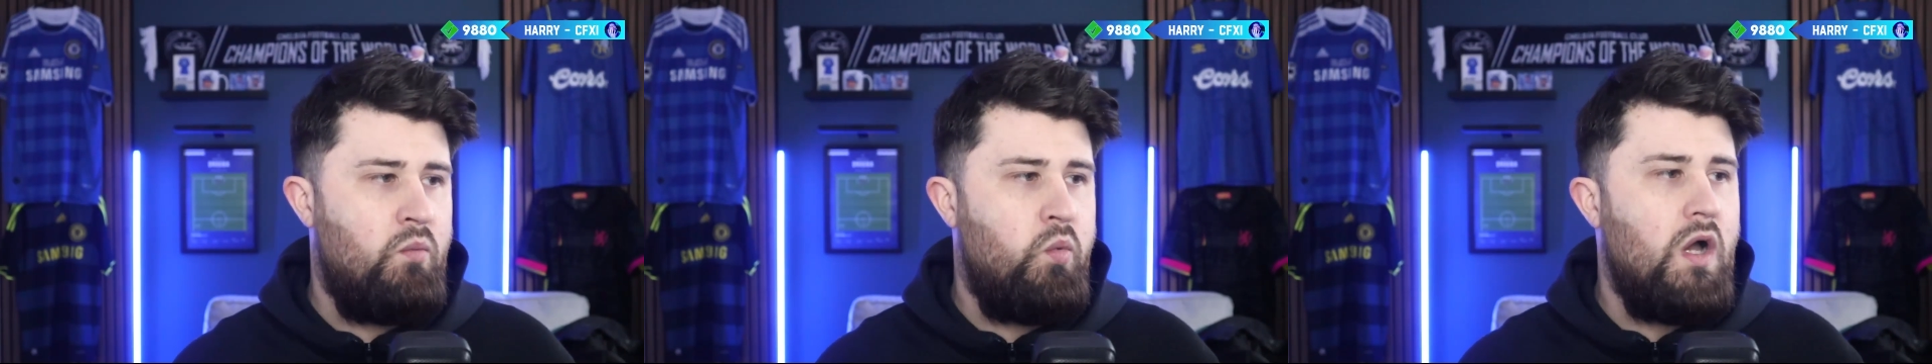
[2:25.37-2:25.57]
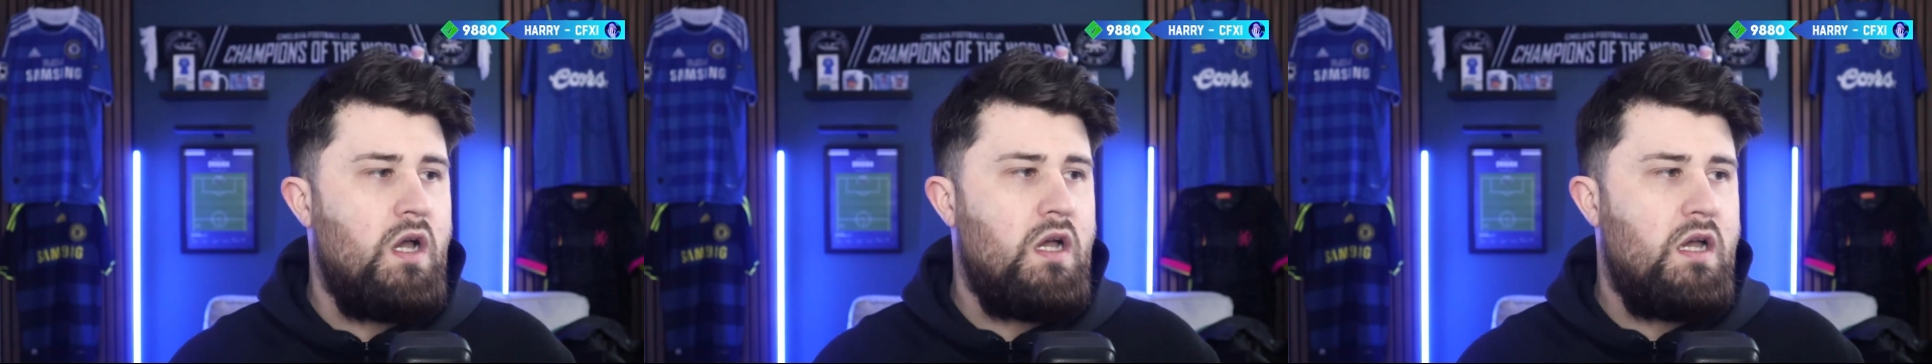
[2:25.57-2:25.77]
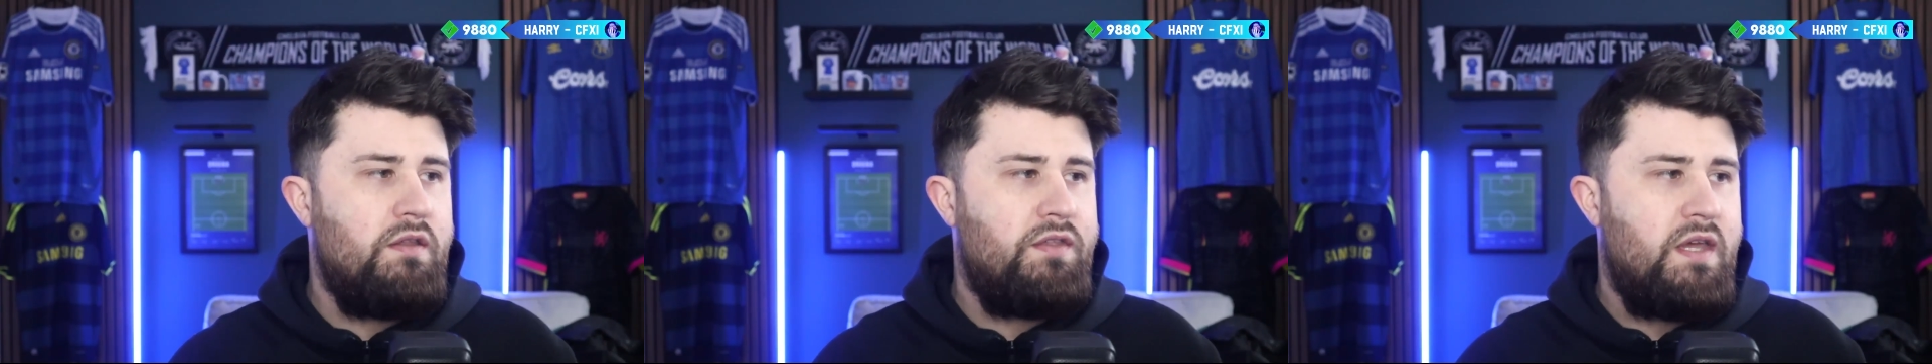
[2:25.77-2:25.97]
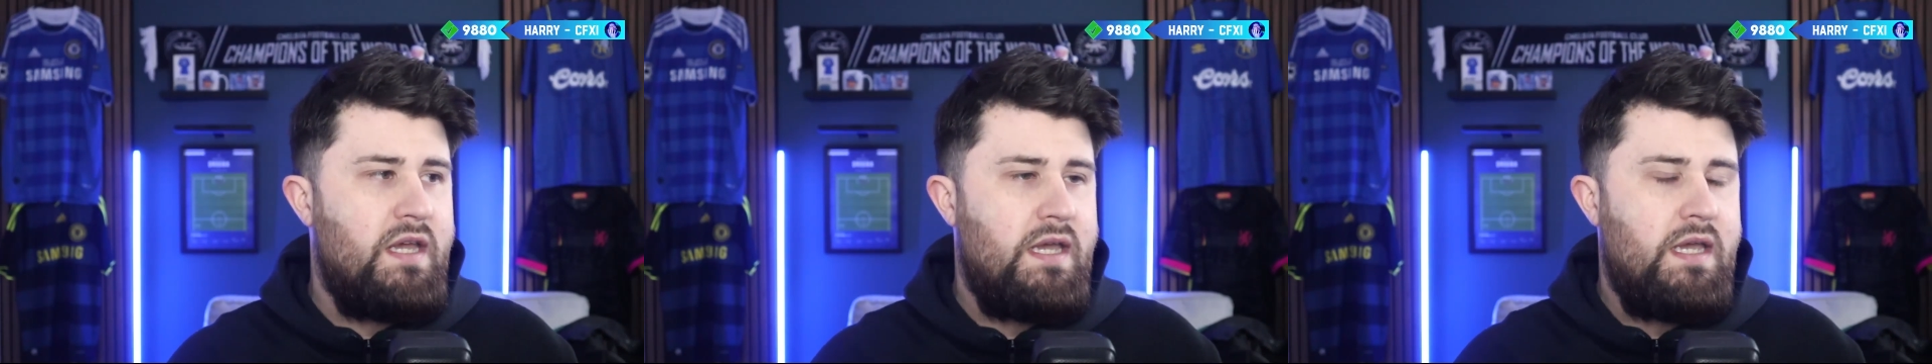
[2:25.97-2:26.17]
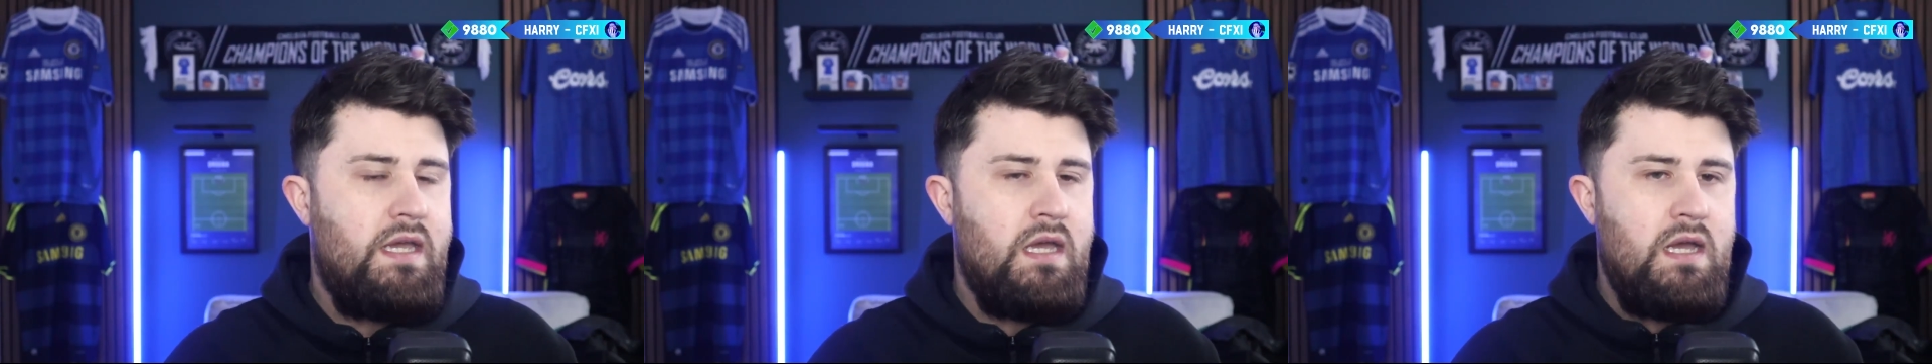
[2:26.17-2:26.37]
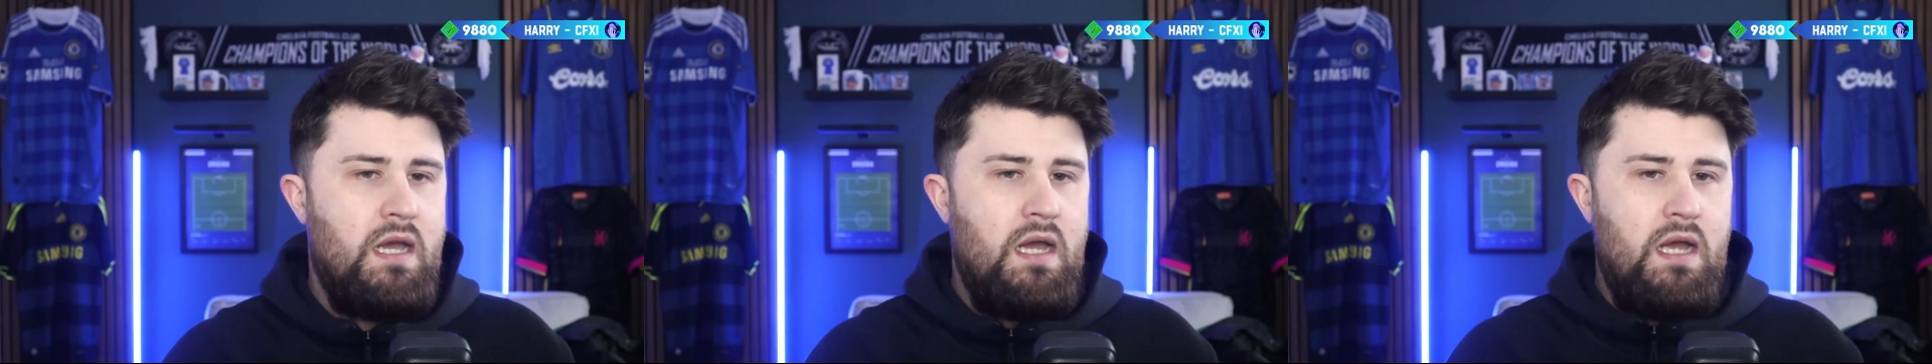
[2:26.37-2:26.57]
worthy